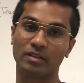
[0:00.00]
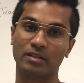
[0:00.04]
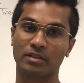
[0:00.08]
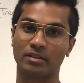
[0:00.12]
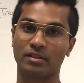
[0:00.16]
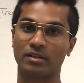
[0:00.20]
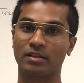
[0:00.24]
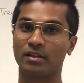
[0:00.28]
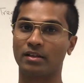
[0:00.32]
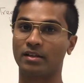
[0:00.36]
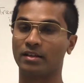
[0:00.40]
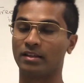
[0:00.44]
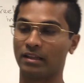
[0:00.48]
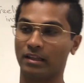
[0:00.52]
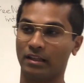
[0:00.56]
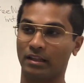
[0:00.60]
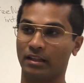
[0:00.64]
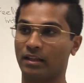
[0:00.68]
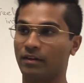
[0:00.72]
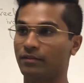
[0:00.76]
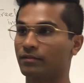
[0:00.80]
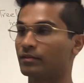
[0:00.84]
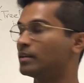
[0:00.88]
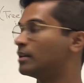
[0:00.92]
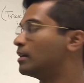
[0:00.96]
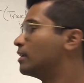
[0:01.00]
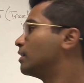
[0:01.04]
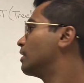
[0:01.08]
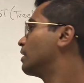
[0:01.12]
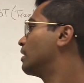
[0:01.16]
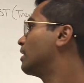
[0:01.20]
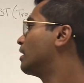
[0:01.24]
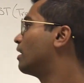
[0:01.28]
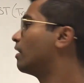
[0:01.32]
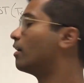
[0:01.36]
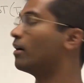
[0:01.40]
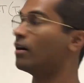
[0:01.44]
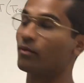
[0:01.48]
the limits left
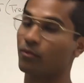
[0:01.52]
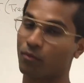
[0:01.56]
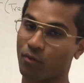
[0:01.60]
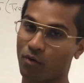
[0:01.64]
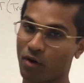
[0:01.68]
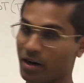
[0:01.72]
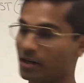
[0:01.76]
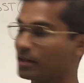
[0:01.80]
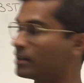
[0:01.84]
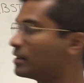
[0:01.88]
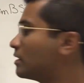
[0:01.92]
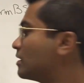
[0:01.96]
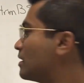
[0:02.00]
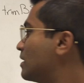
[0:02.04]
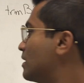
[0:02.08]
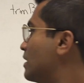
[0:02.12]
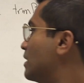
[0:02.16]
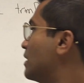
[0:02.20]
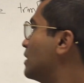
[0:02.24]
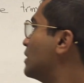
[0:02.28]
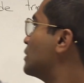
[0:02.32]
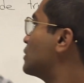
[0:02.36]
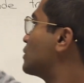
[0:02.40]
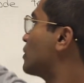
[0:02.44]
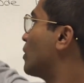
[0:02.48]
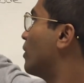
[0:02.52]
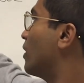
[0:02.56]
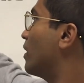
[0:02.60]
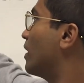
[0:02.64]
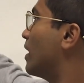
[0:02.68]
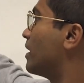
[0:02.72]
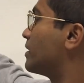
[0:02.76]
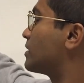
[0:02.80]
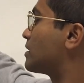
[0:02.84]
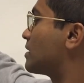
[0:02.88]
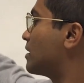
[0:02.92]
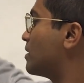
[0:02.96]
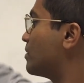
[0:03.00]
and uh, right.
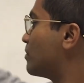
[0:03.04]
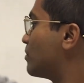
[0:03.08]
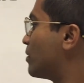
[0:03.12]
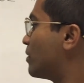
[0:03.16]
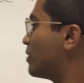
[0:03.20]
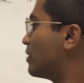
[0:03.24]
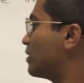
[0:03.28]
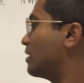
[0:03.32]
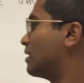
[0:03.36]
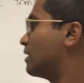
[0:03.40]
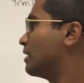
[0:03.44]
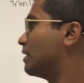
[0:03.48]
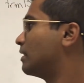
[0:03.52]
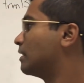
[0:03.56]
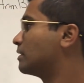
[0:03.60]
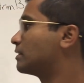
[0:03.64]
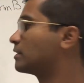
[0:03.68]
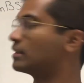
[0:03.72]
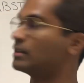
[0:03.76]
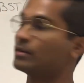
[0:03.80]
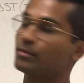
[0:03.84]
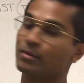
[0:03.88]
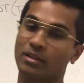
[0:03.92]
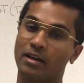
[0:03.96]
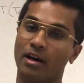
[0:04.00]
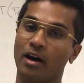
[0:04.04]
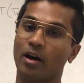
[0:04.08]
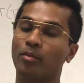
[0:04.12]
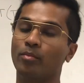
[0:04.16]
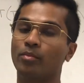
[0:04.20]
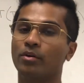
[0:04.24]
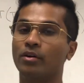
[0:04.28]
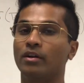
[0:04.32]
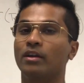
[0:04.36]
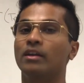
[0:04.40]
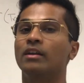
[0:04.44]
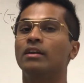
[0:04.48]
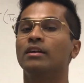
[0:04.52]
So that's the input, that's going to be
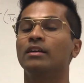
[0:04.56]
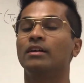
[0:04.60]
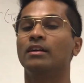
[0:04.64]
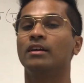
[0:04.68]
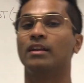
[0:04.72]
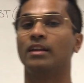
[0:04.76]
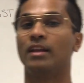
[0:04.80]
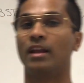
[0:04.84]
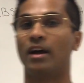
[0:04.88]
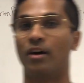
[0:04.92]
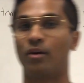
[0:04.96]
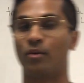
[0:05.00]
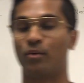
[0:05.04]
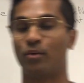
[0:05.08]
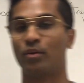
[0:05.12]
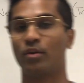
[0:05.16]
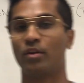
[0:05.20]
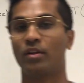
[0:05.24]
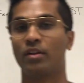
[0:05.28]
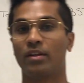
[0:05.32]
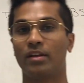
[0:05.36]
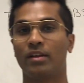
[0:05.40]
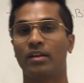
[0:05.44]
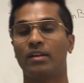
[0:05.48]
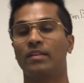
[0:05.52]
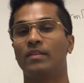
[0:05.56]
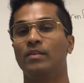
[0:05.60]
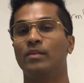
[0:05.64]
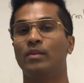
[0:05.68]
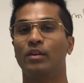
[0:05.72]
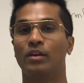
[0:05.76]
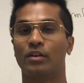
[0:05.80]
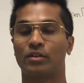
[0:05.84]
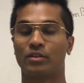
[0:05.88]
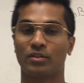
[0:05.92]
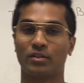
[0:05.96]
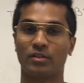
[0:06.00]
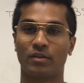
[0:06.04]
the output. Now,
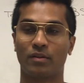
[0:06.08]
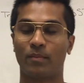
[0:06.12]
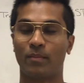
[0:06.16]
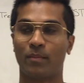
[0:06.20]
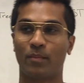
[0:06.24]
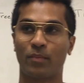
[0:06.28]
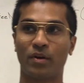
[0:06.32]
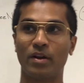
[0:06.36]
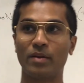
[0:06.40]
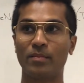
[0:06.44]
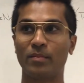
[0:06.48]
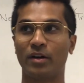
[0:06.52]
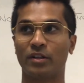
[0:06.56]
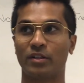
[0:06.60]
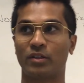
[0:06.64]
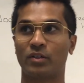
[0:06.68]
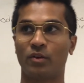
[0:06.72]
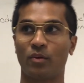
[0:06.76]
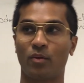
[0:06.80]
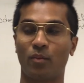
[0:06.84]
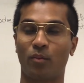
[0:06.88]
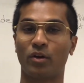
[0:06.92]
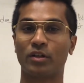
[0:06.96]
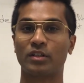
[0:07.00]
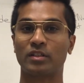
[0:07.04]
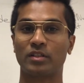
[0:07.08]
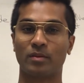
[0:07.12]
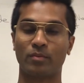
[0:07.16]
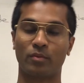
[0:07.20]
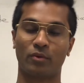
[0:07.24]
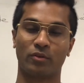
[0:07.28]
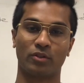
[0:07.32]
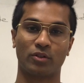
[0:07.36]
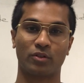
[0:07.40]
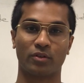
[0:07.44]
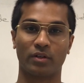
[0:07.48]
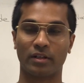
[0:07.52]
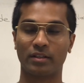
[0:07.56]
there's pretty much one
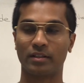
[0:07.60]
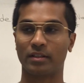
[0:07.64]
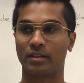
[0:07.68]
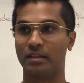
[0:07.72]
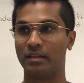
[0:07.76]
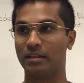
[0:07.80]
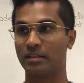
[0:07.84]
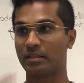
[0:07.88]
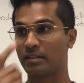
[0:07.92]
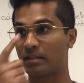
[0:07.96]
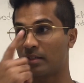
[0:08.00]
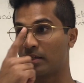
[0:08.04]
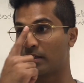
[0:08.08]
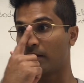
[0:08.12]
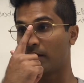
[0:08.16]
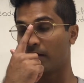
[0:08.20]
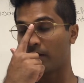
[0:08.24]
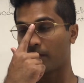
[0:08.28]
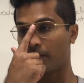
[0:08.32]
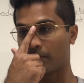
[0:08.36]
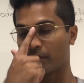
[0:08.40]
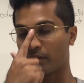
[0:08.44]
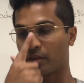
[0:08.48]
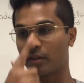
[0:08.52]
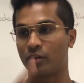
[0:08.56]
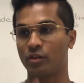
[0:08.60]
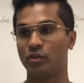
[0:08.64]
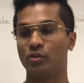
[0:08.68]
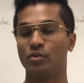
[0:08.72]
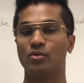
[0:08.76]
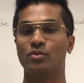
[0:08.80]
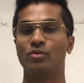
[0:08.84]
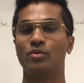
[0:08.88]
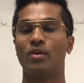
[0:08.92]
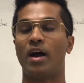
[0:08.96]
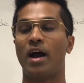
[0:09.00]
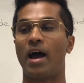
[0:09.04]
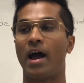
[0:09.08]
simple trick to this.
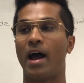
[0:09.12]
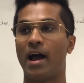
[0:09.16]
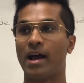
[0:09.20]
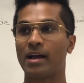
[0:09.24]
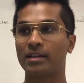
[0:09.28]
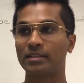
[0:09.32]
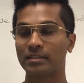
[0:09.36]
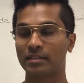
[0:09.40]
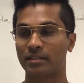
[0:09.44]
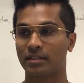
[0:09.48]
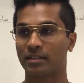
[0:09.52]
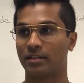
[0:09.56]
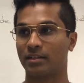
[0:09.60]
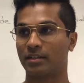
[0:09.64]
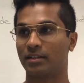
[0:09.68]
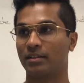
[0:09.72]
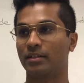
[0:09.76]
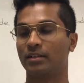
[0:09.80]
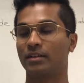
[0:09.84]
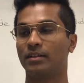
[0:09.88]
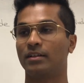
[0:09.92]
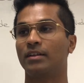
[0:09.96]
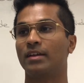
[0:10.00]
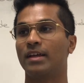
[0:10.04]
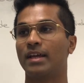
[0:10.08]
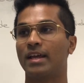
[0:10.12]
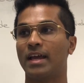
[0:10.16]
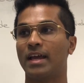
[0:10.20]
You ask,